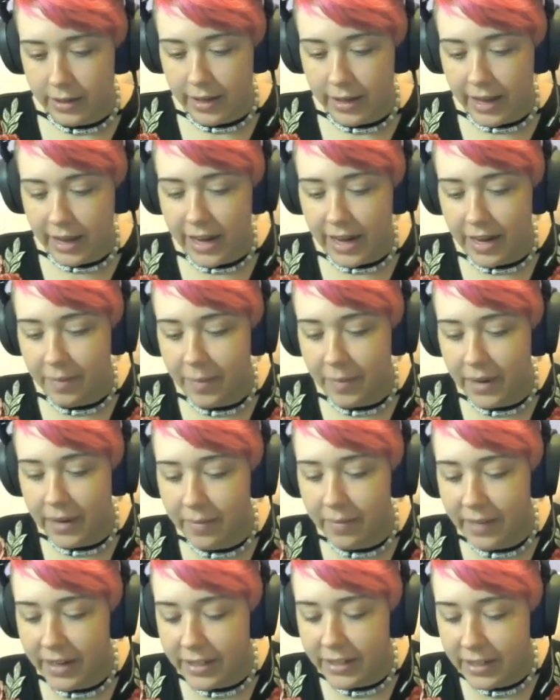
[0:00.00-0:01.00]
and I'm putting
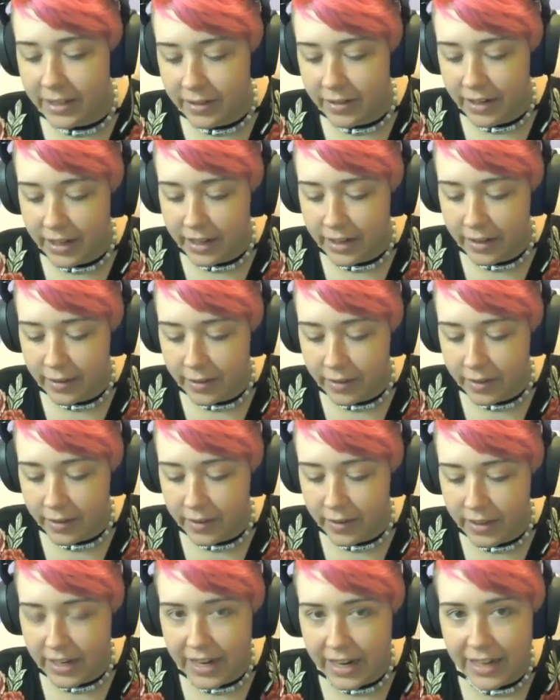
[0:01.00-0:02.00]
my string through
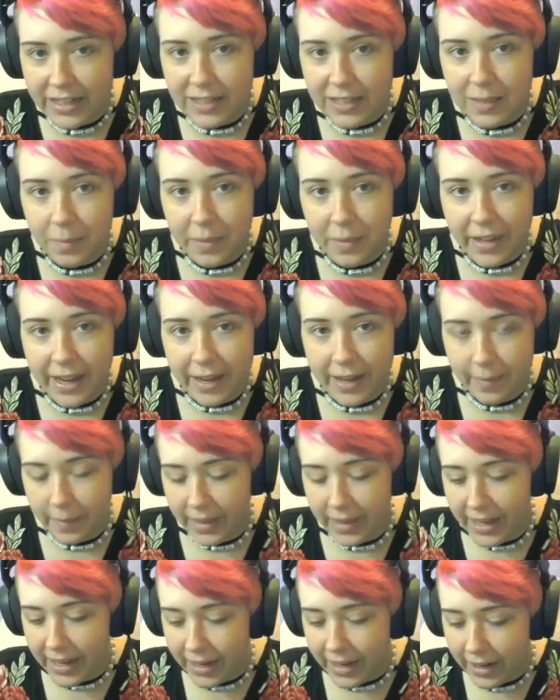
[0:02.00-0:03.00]
the next black
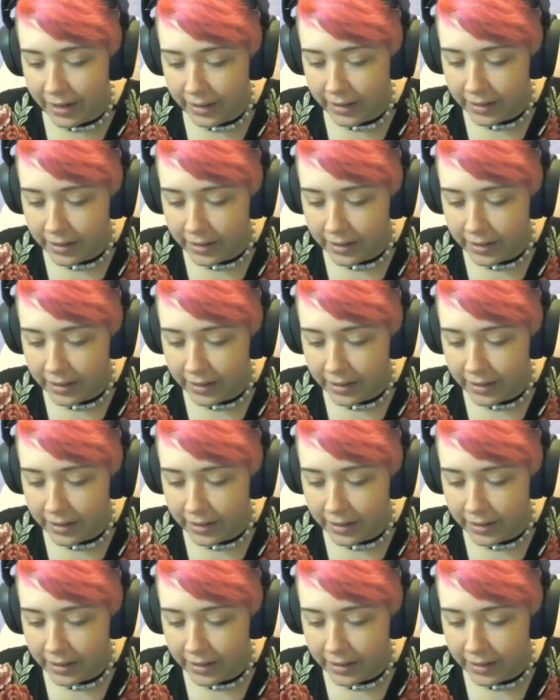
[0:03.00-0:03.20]
bead.